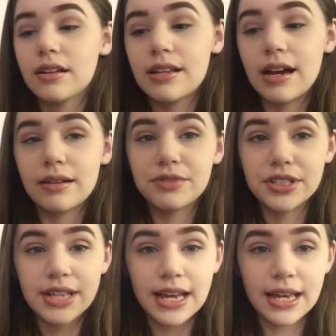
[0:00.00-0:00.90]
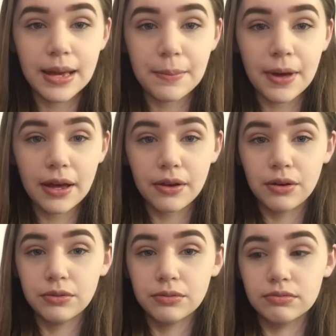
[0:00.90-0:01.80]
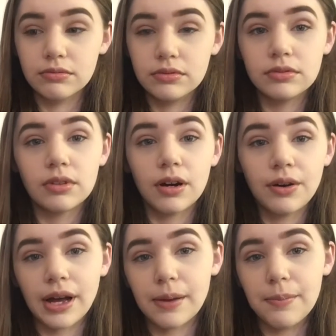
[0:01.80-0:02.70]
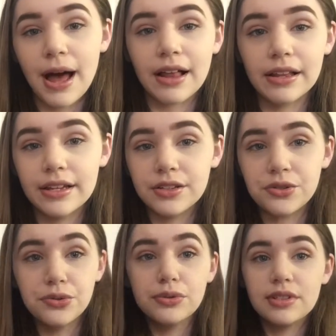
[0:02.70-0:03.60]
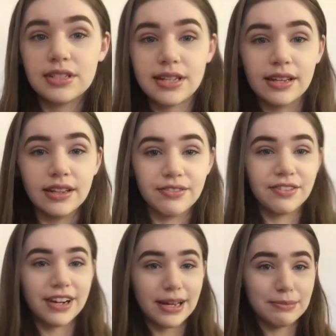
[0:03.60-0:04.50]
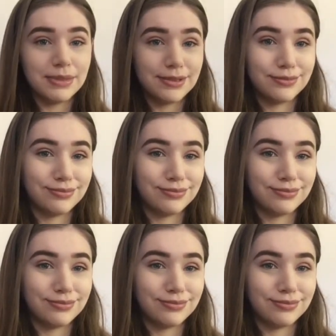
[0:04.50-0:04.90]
Now I'm just taking my, okay, palette, you sit in the frame.